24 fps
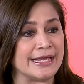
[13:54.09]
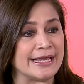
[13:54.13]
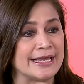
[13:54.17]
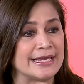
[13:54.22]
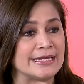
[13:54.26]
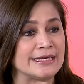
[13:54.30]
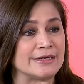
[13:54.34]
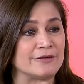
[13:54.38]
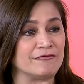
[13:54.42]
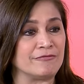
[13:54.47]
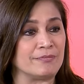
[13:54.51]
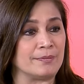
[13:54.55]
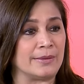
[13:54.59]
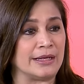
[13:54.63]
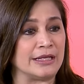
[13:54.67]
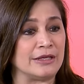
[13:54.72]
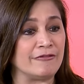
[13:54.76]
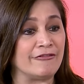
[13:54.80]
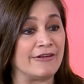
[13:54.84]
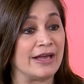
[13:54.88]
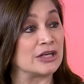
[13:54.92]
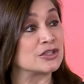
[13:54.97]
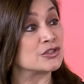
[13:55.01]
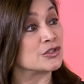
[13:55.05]
a
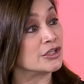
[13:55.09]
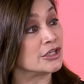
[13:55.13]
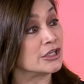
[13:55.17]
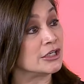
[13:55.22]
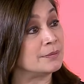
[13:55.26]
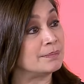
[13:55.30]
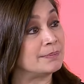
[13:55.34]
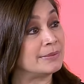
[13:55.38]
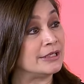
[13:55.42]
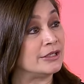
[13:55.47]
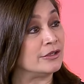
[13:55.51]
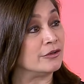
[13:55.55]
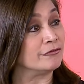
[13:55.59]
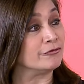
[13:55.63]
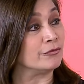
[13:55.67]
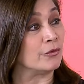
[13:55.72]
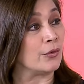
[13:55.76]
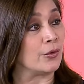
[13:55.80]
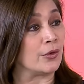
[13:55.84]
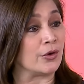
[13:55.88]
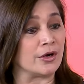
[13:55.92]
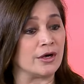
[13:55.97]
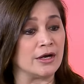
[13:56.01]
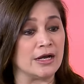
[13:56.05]
manufacturing company
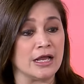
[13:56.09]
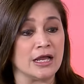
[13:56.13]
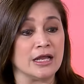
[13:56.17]
for